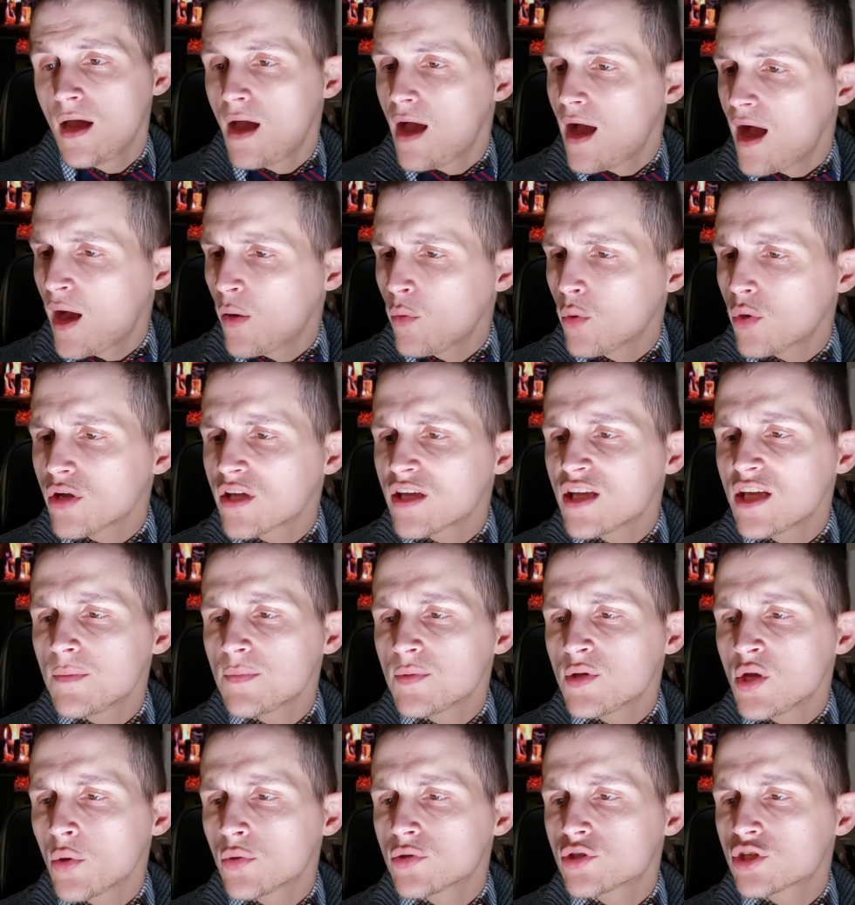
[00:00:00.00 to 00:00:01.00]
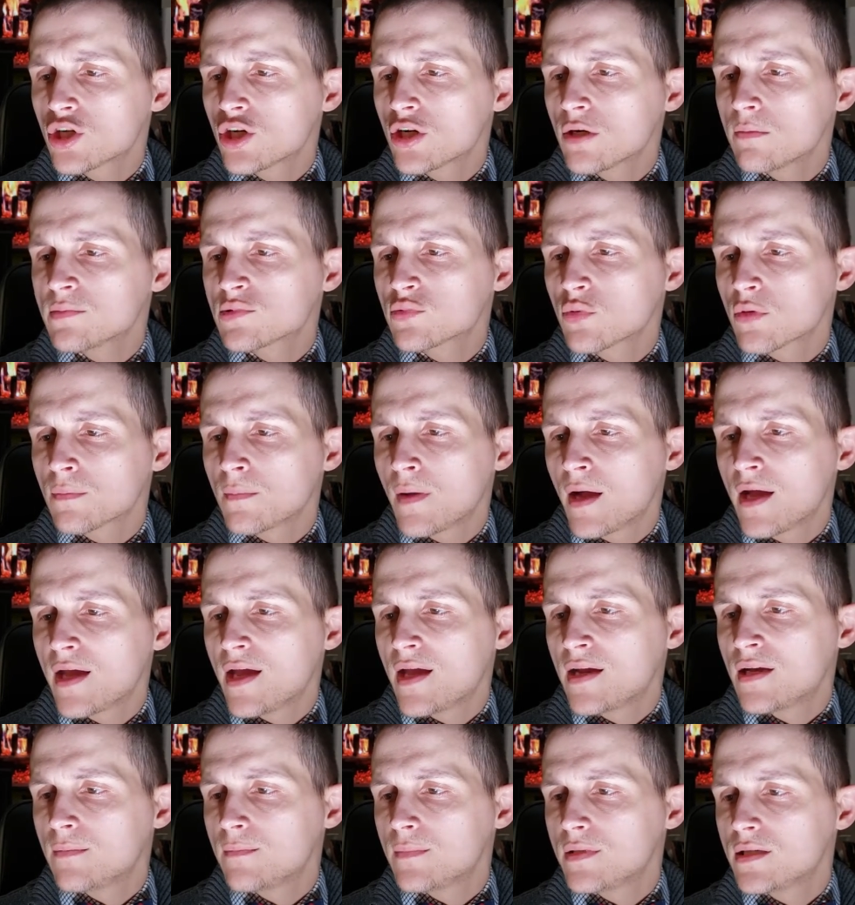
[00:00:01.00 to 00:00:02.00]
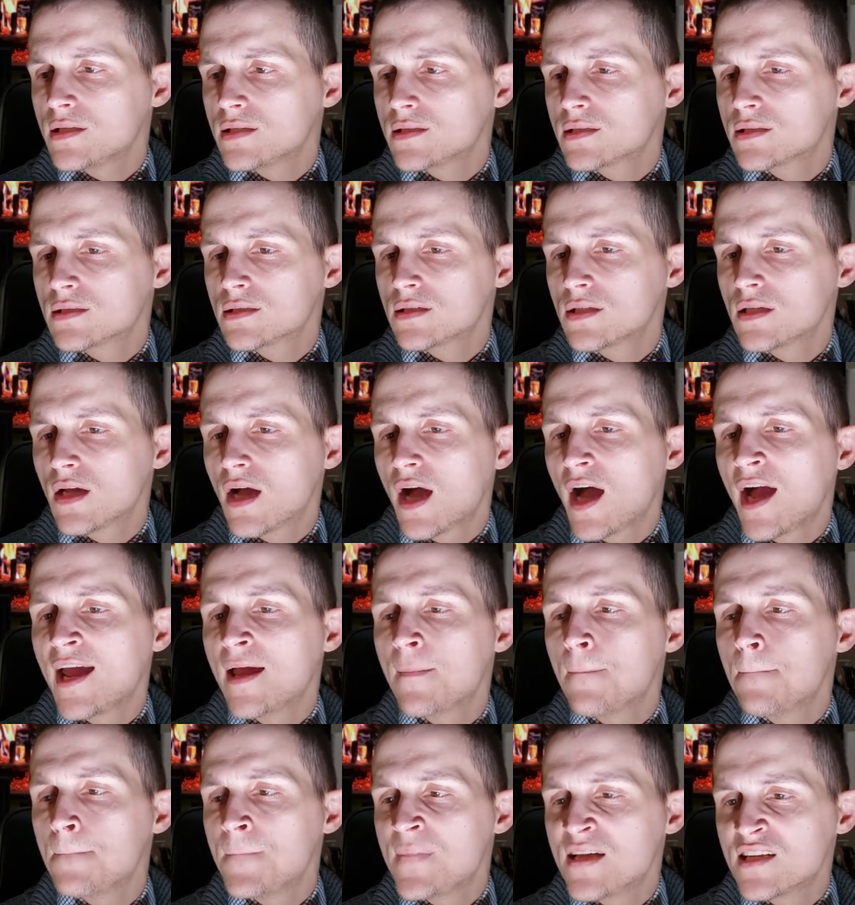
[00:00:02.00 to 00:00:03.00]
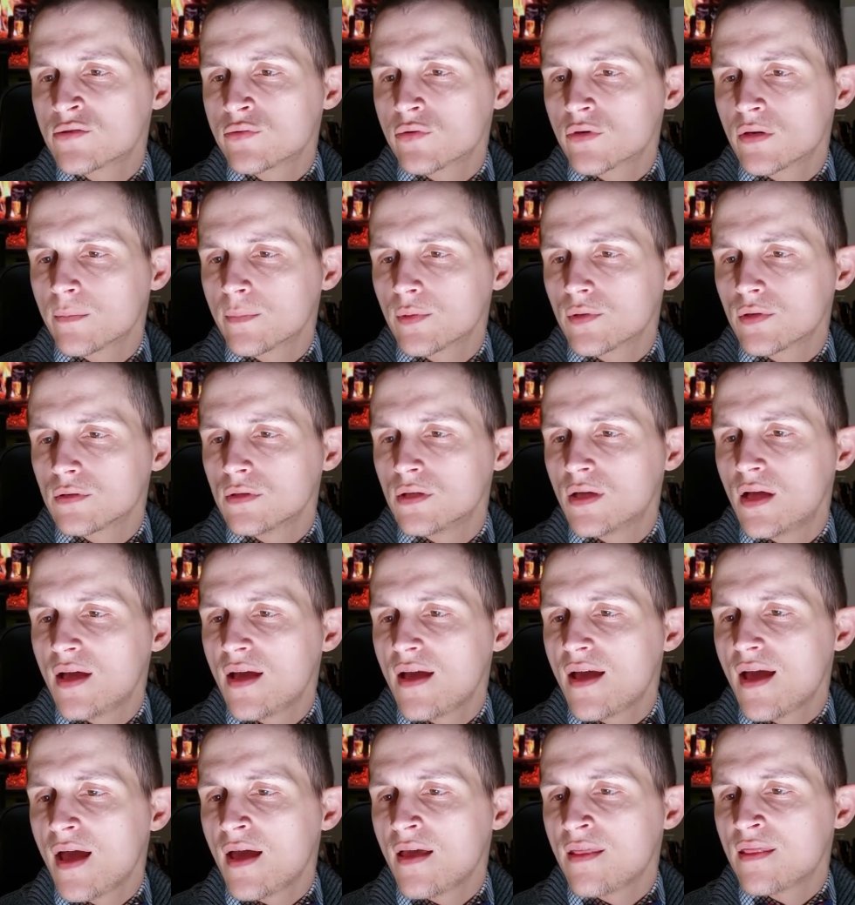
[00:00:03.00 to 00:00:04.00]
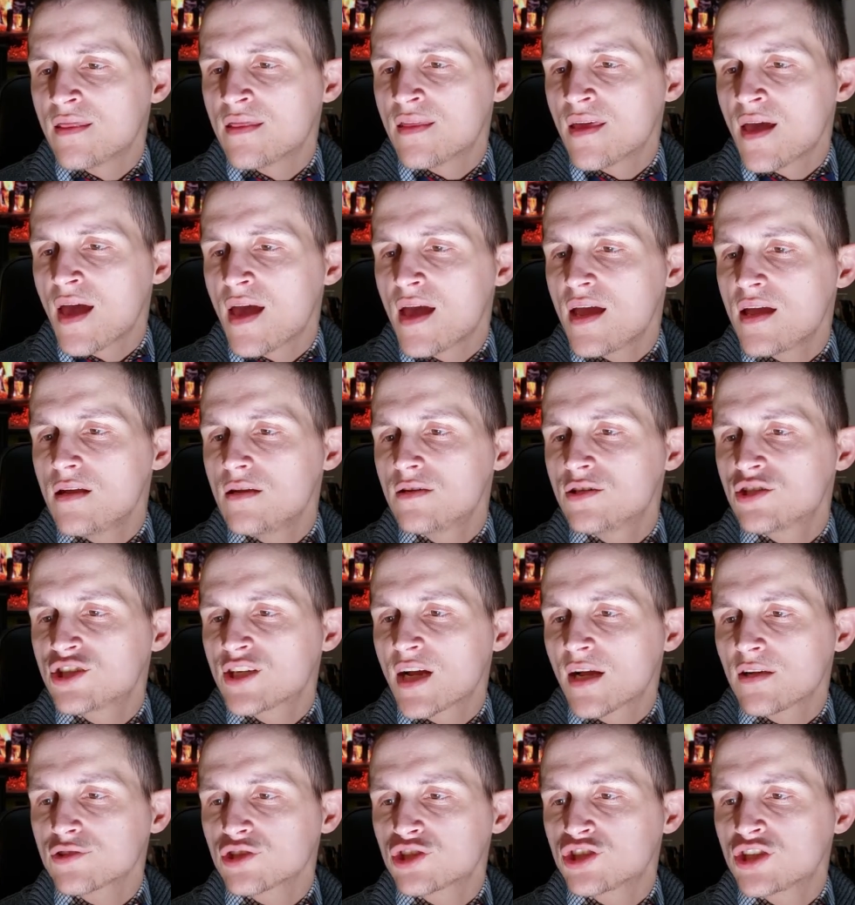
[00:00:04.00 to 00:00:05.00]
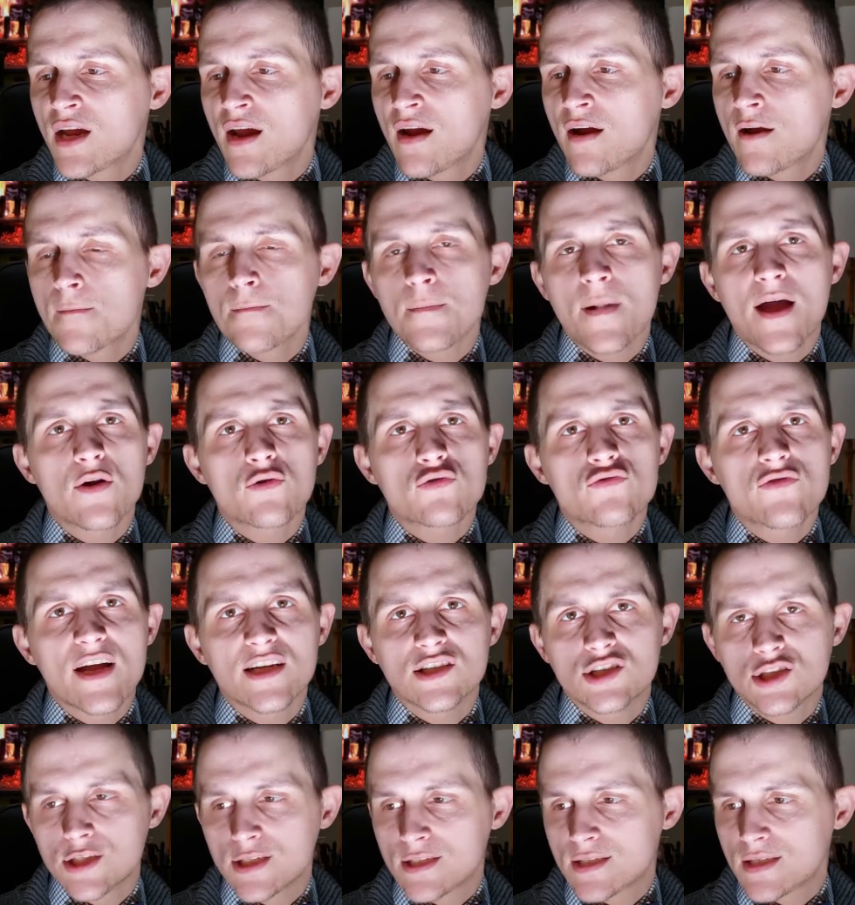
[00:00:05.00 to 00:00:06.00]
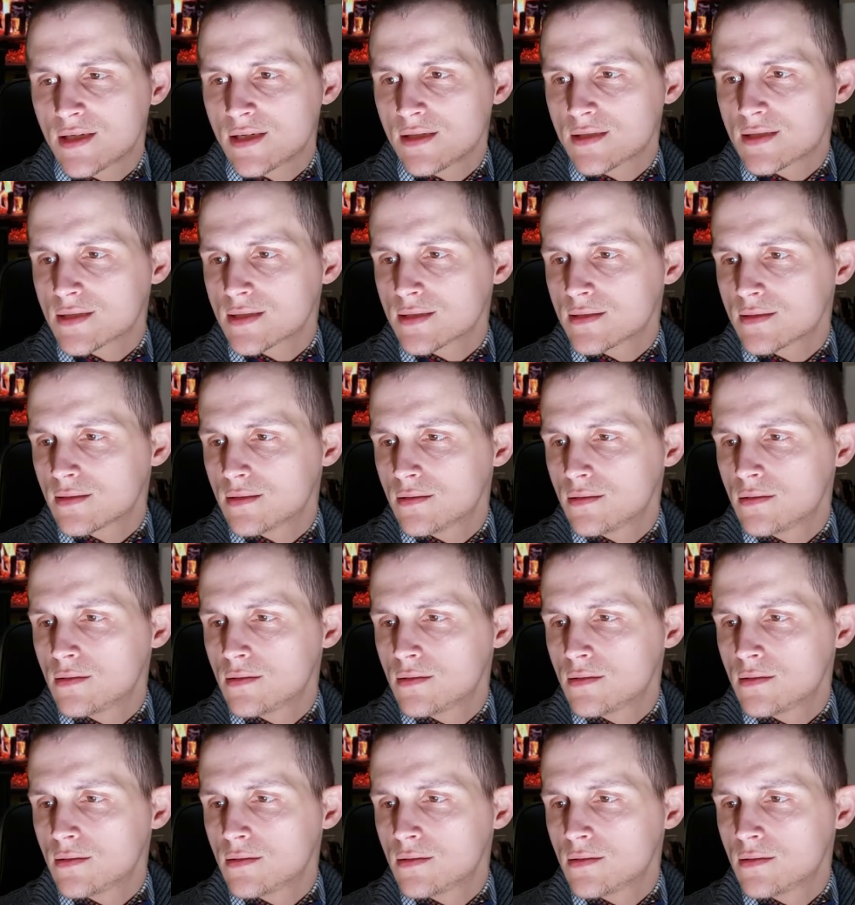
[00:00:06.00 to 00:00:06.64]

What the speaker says: I will keep no terms with my enemies. I am miserable, and they shall share my wretchedness.